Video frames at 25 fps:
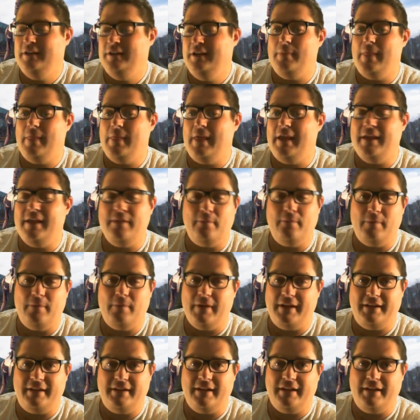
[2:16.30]
Either
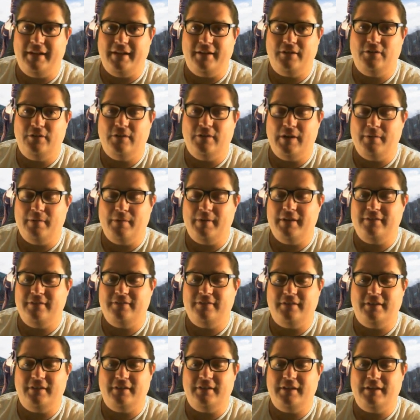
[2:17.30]
way, yeah, great ways
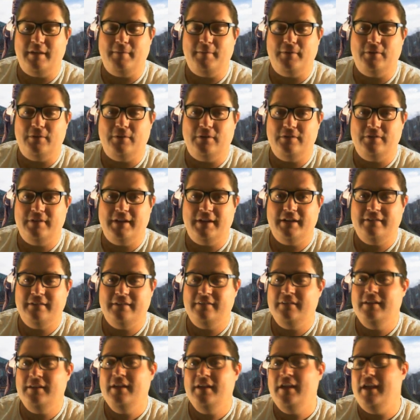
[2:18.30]
to keep in
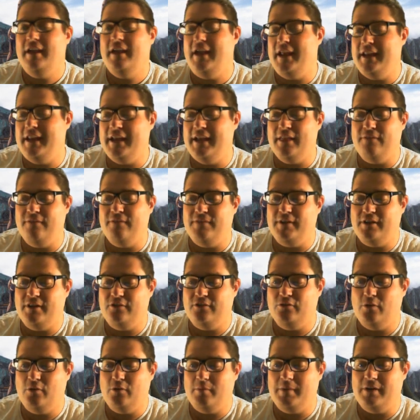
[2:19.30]
contact. Any other
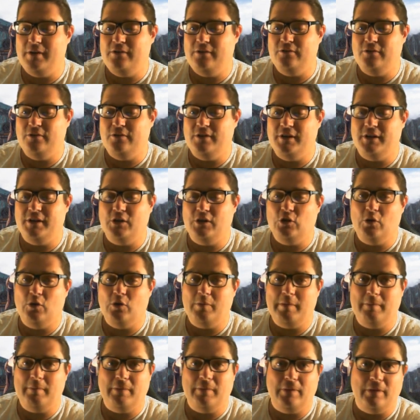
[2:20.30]
videos you want me to do, you can
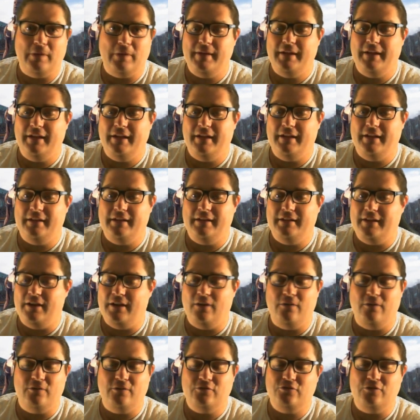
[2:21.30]
comment below and
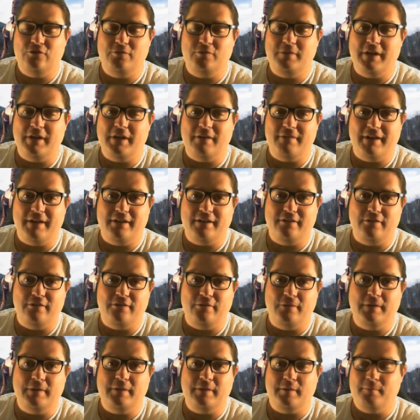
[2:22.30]
I should get around to
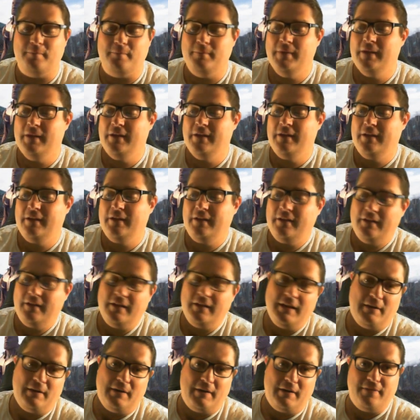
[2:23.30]
doing them.
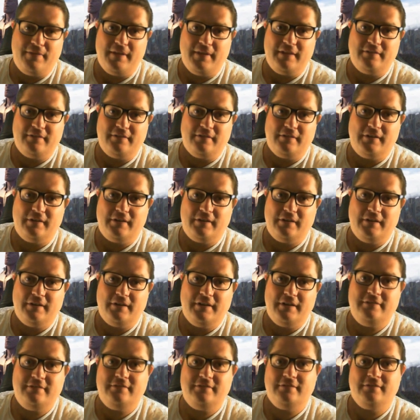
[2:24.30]
Anyway, thanks a lot,
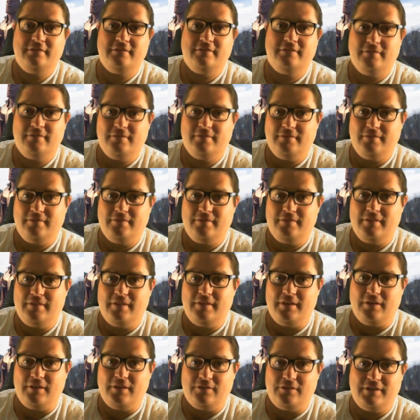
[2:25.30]
guys,
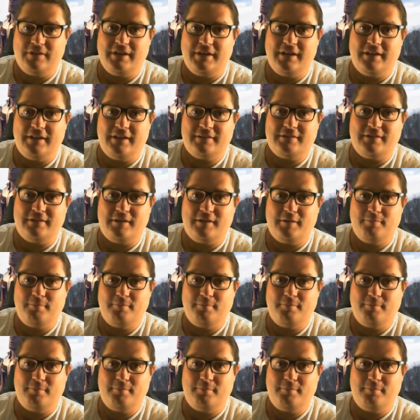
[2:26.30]
and I'll see you next time.